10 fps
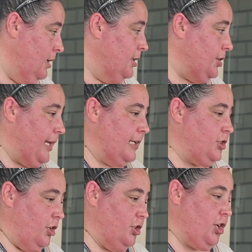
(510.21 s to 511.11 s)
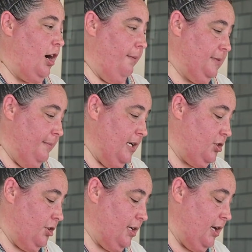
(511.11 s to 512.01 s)
So that's your job, to make
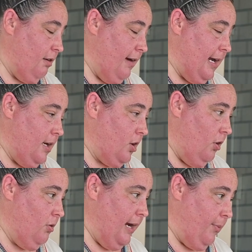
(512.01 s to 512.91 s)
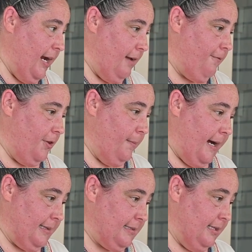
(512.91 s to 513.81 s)
sure that you're ready to go and waiting for the
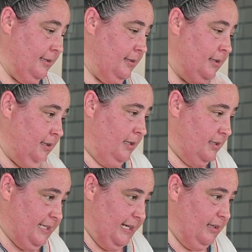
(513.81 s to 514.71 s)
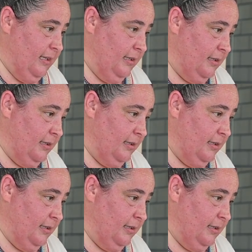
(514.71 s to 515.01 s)
bus. Deal?